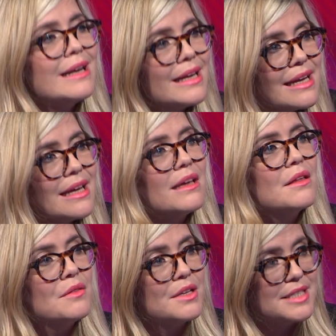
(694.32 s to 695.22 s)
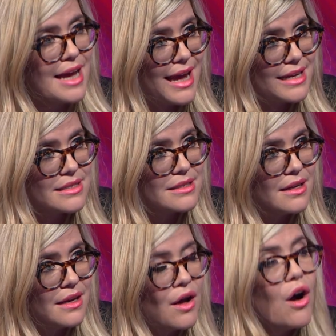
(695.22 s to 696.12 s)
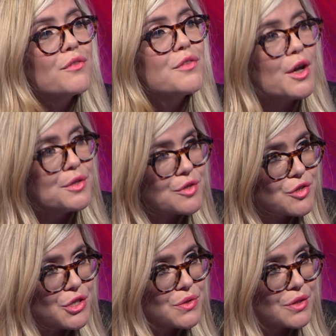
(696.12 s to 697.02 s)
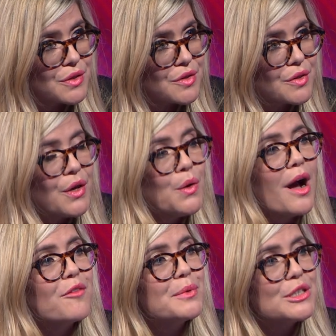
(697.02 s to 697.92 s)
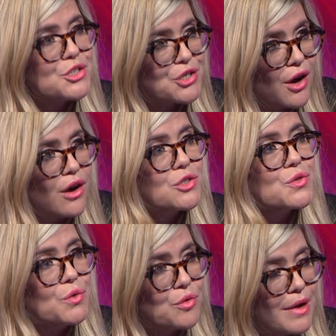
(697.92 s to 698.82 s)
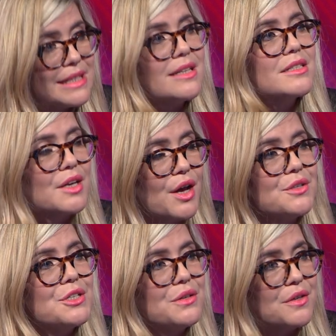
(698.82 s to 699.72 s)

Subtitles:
clear the debt of those students who have been charged already to go to